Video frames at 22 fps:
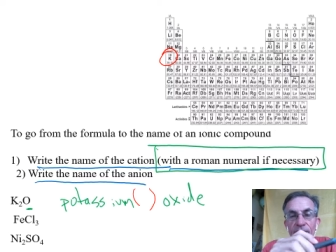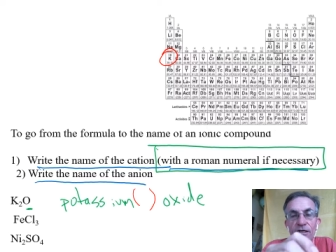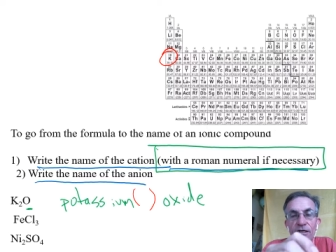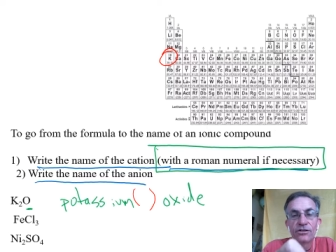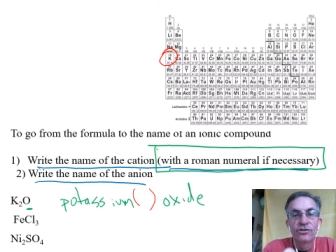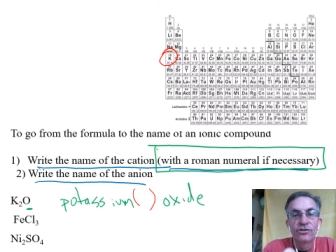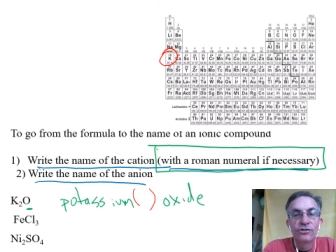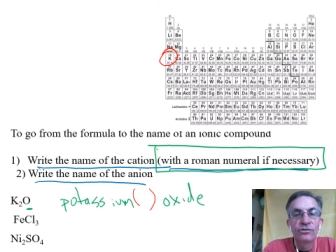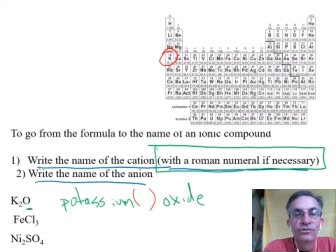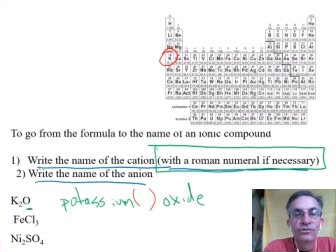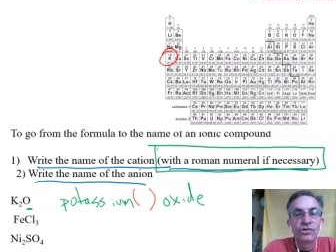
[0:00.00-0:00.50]

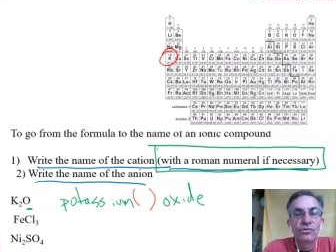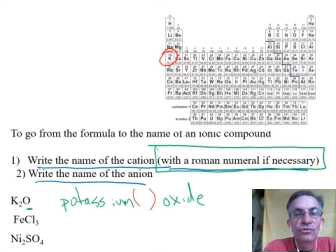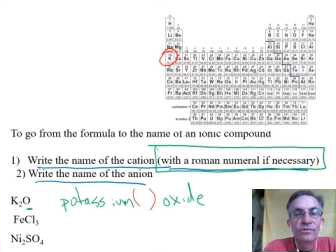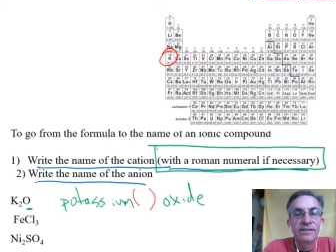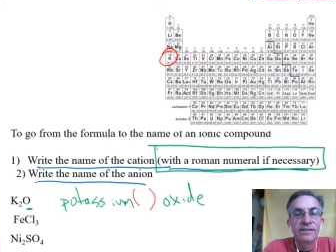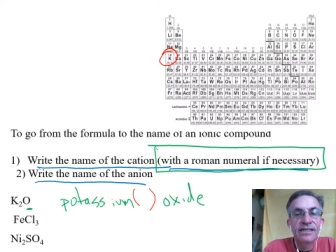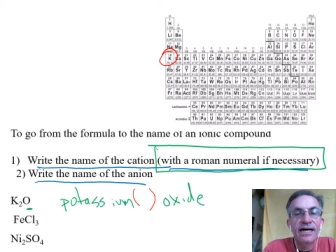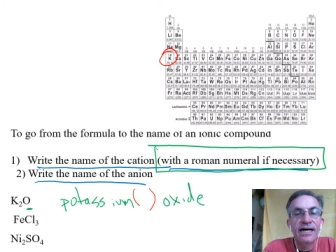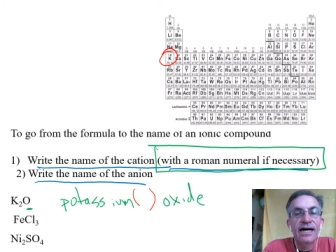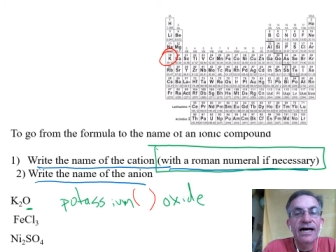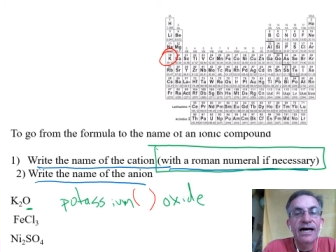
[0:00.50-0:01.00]
You do
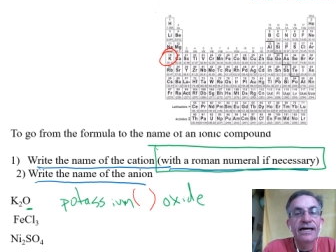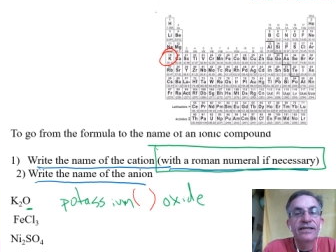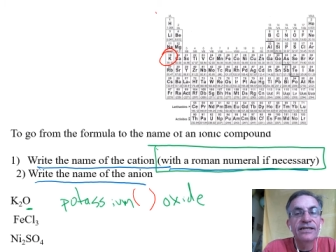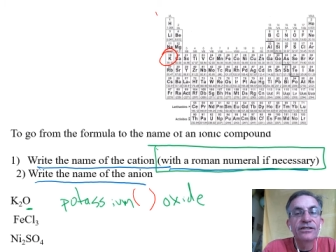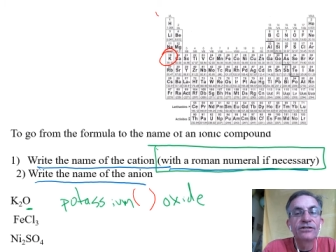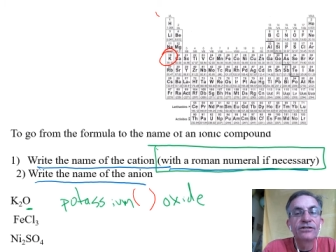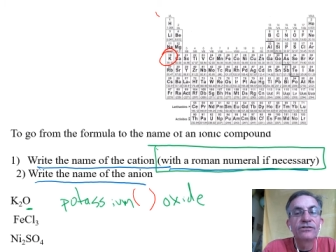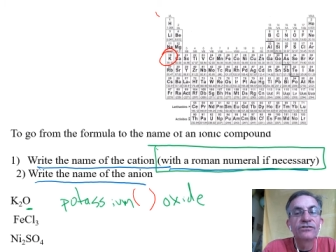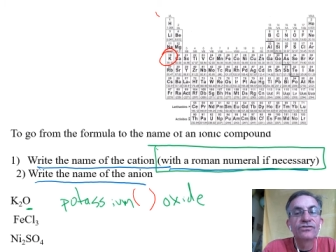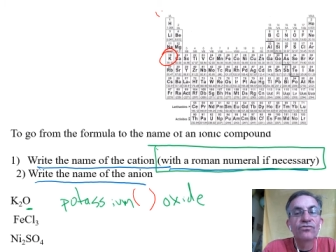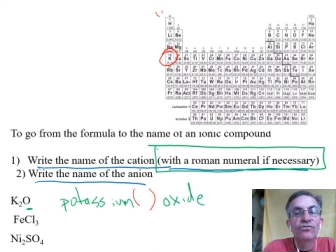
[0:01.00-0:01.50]
not
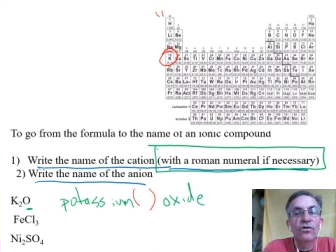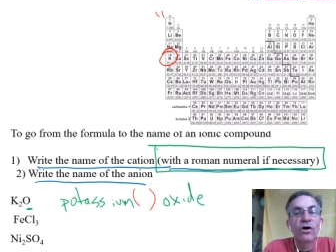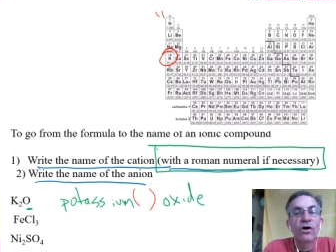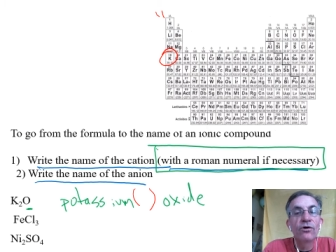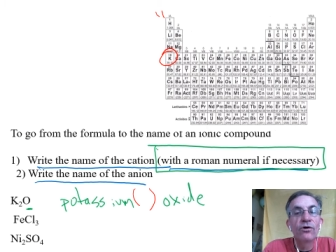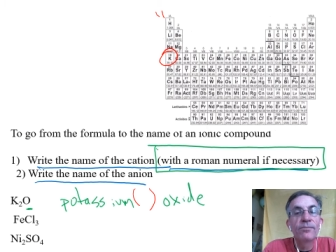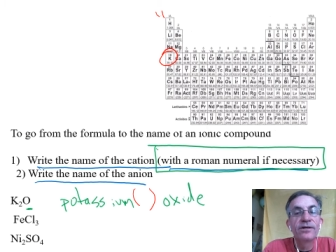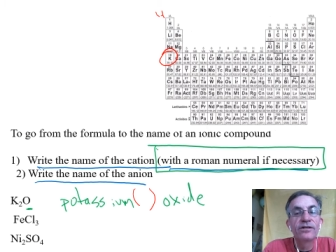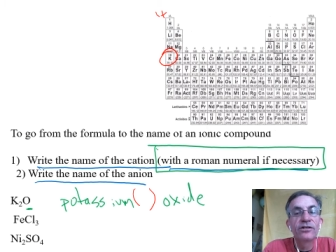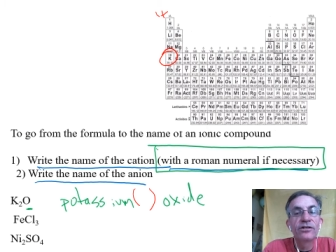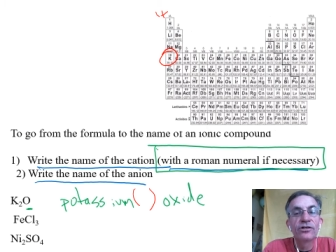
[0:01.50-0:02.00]
use
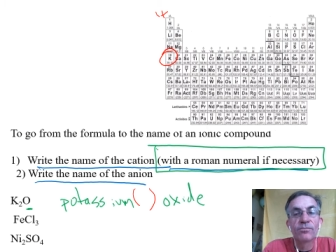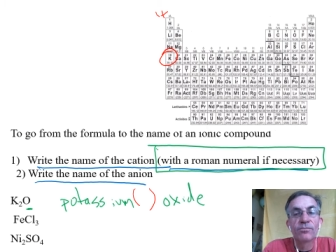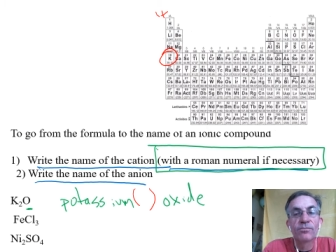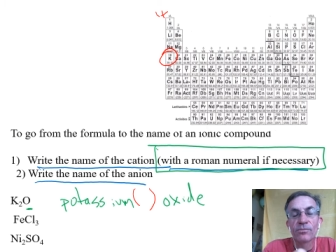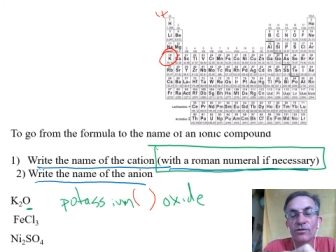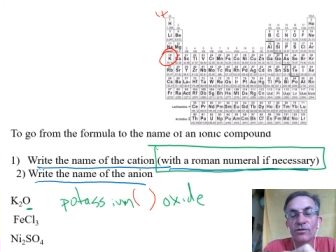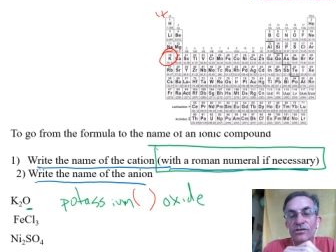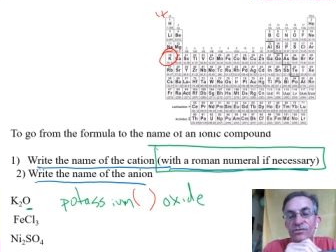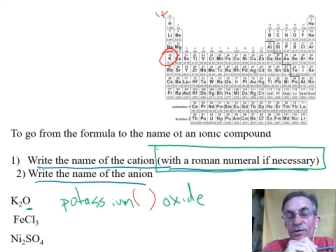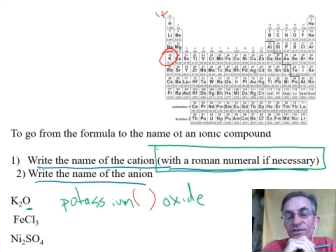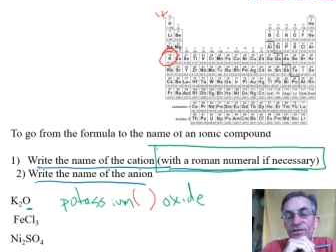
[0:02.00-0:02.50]
Roman
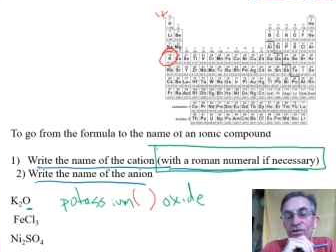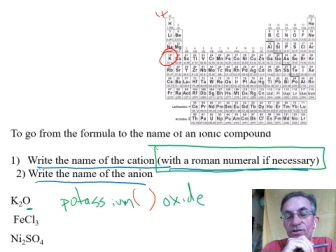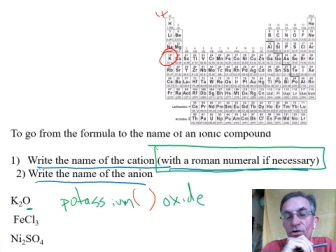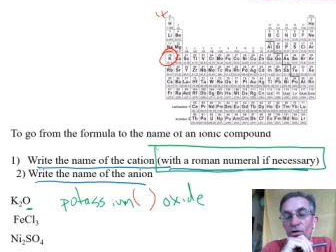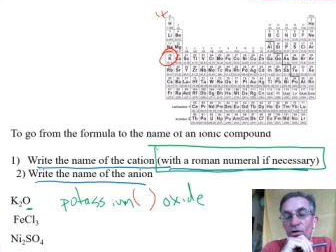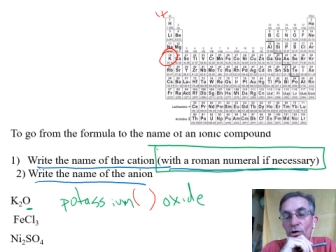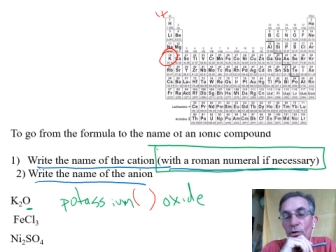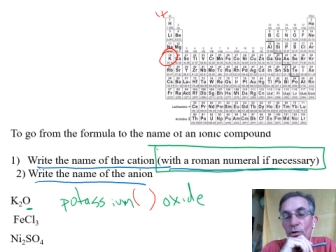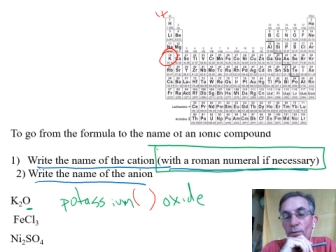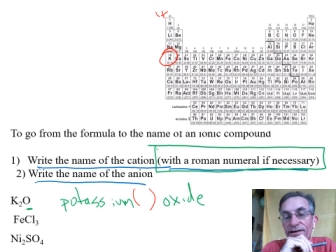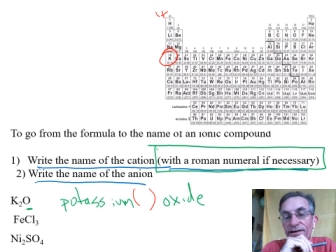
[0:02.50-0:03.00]
numerals with your
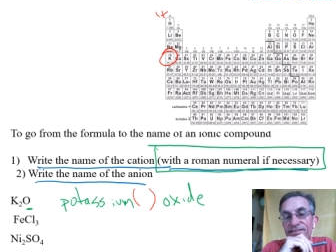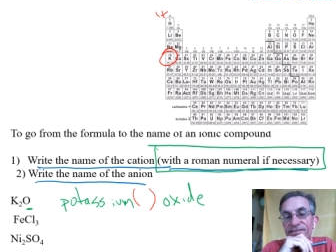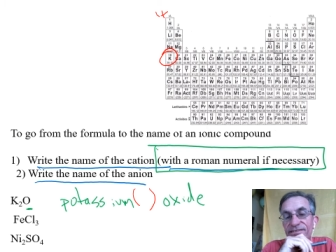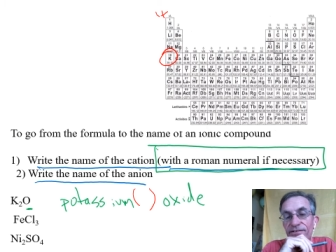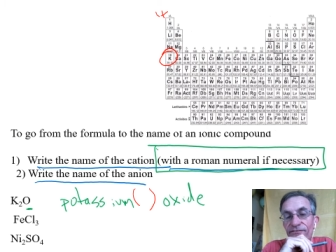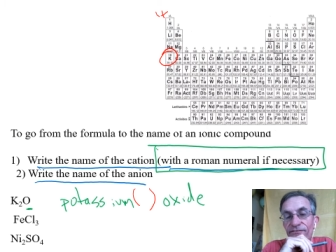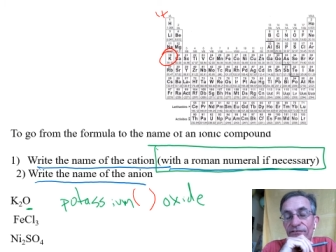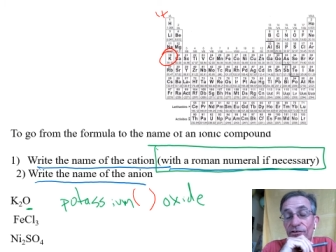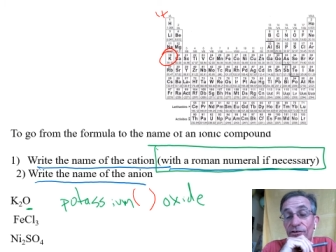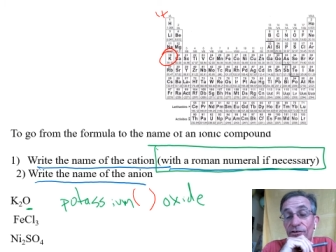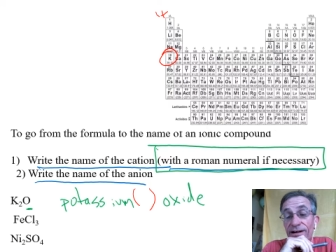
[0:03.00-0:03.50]
always and
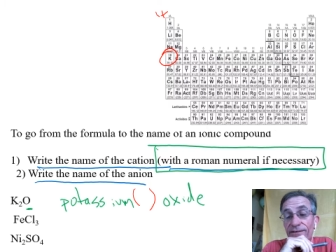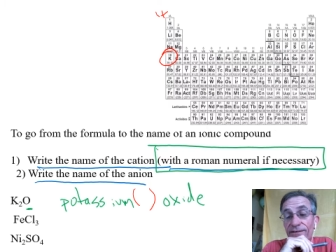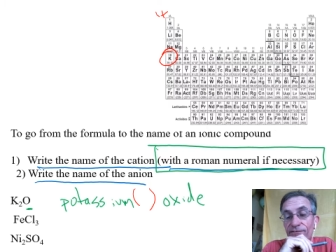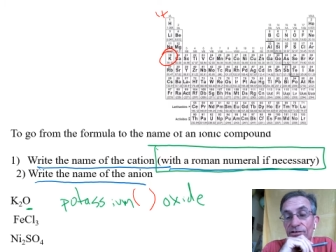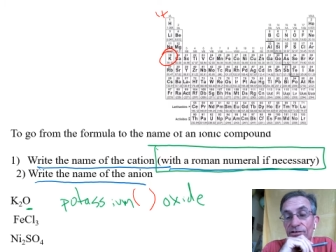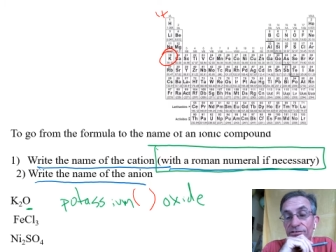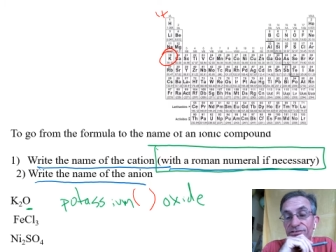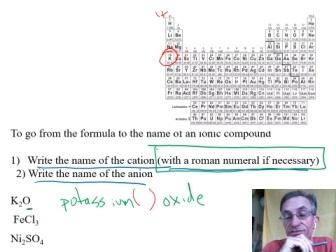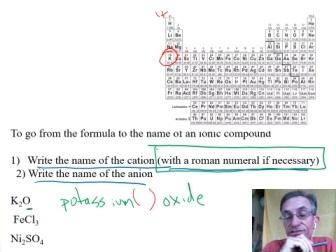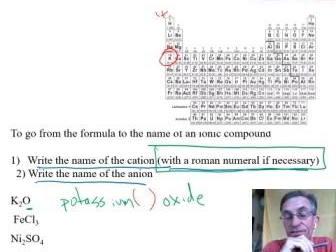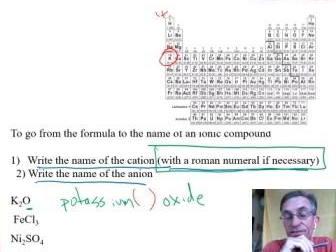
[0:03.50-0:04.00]

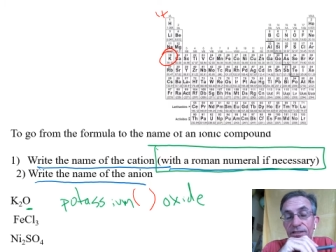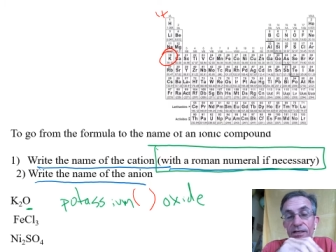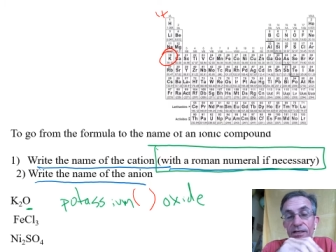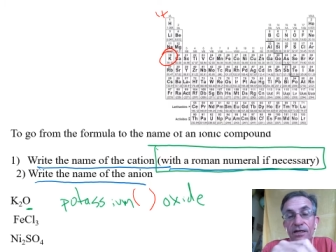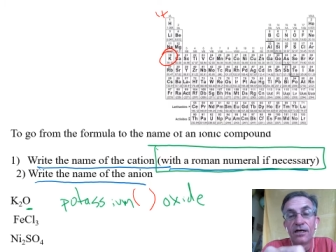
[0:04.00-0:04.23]
forevers.